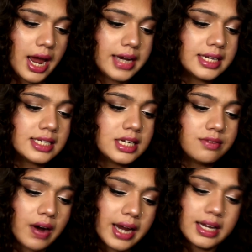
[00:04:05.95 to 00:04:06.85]
It is
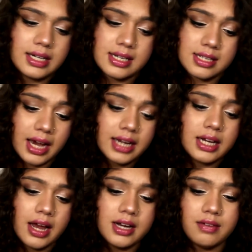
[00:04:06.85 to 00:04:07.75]

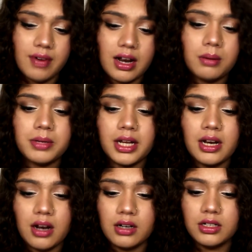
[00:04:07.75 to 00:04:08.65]
designed and developed
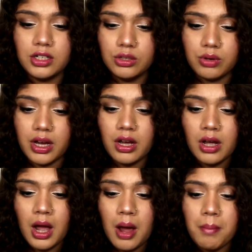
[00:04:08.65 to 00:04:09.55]
in London,
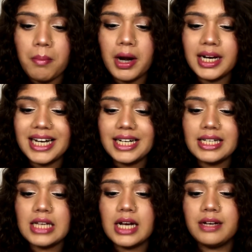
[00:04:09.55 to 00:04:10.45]
UK, but it
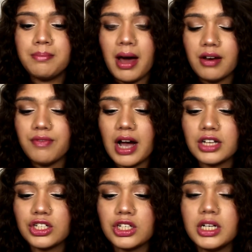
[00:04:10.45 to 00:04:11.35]
is
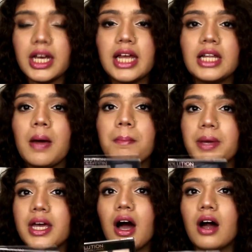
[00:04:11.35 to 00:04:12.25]
manufactured in
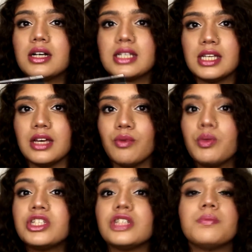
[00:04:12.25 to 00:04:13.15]
PRC,
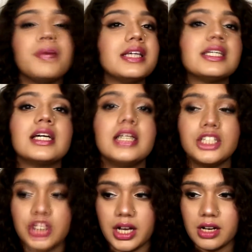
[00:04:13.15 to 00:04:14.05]
which is
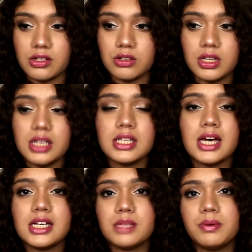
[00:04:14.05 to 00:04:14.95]
basically China. So this
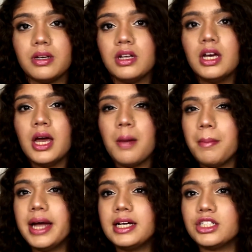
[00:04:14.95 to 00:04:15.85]
has been
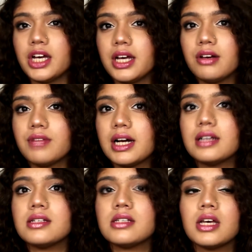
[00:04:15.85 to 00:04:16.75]
made in China. If
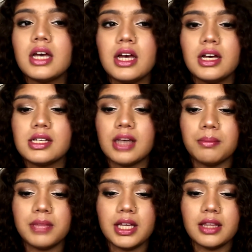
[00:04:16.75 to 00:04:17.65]
that is
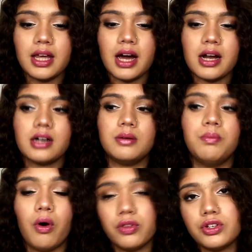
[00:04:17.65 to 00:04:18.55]
something that
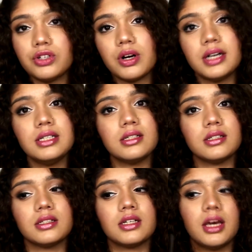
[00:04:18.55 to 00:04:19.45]
bothers you guys,
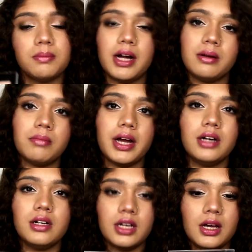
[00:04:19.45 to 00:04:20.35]
keep that in
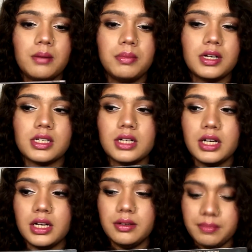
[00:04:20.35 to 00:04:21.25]
mind.
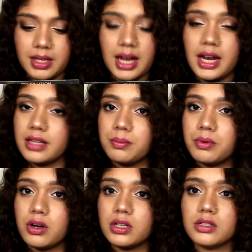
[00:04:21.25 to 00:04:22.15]
Personally, I like the
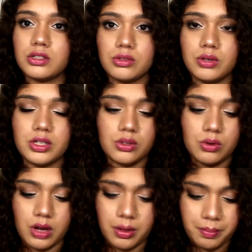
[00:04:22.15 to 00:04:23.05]
product, so it's
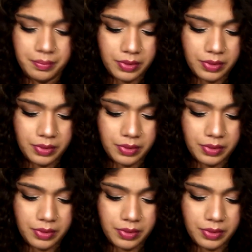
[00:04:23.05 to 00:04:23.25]
okay.